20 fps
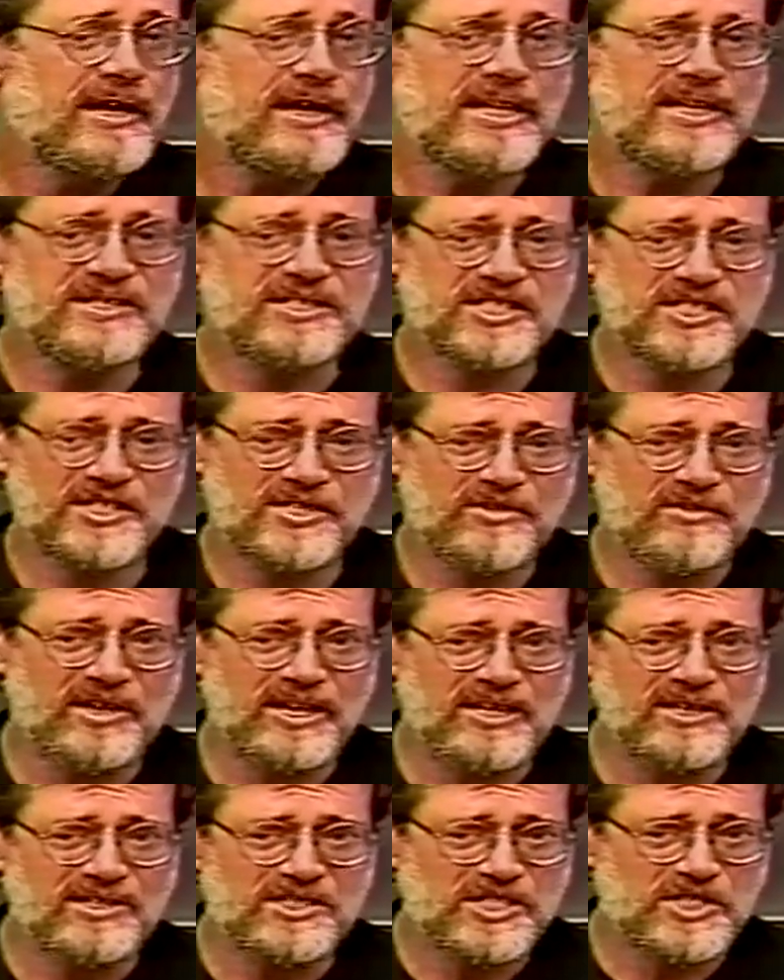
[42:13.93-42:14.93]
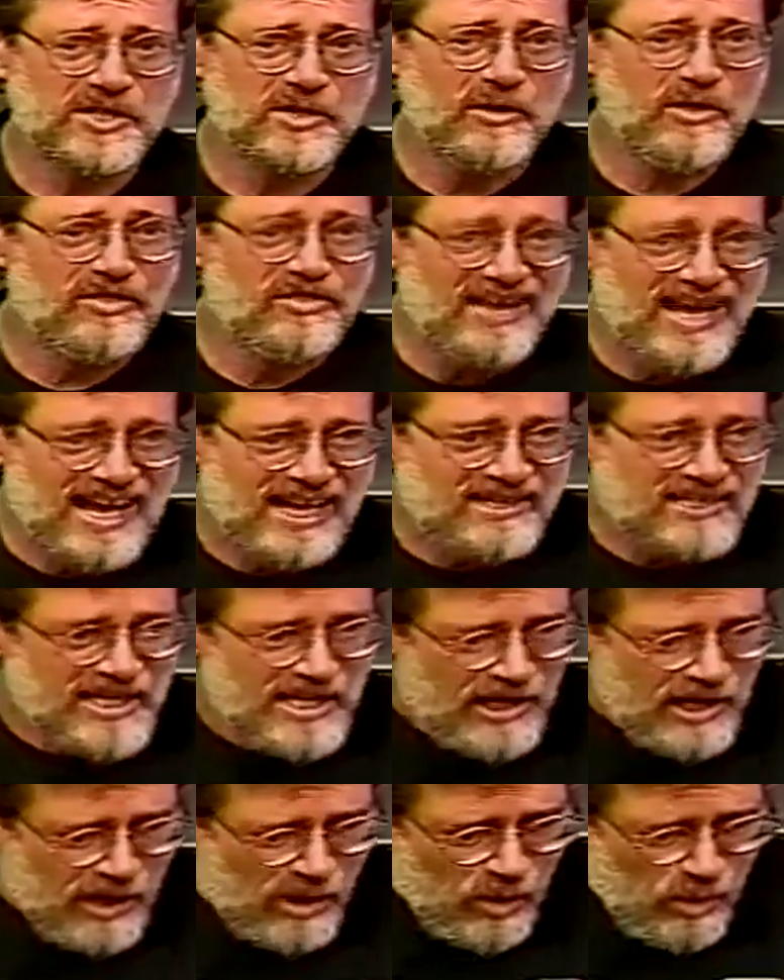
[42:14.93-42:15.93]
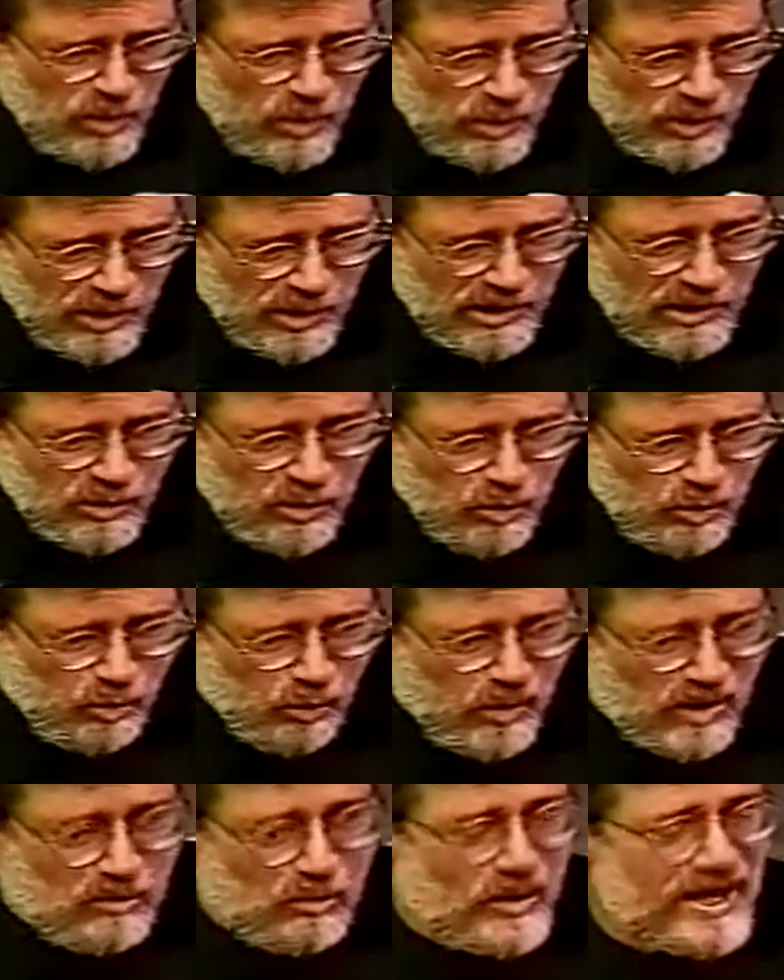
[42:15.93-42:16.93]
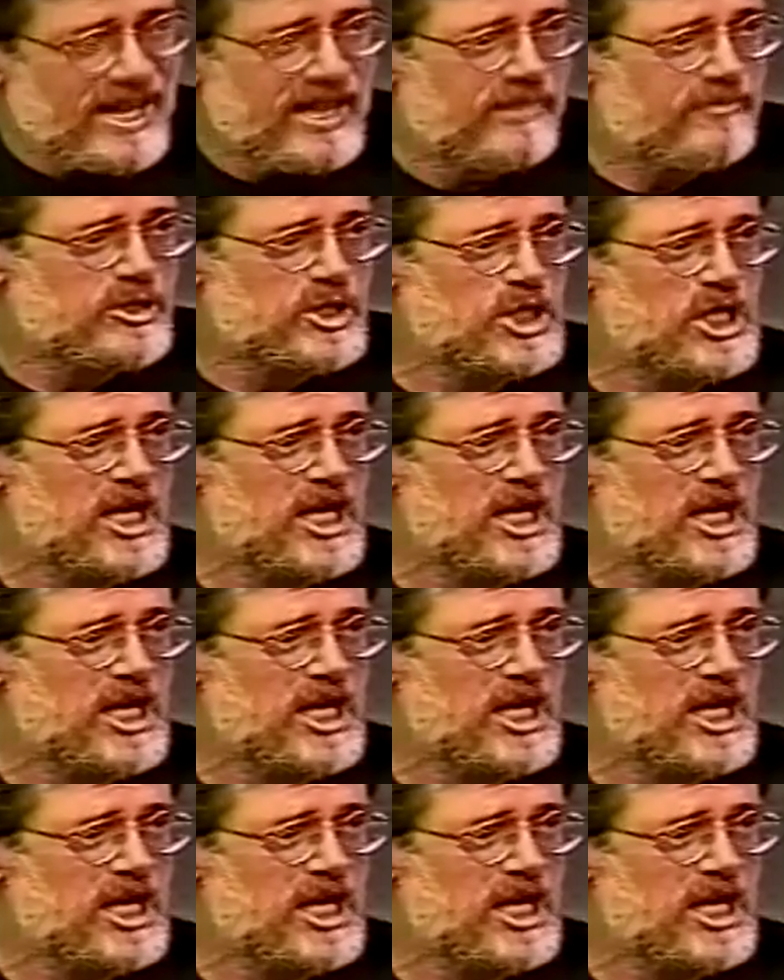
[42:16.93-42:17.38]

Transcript: It's that what we have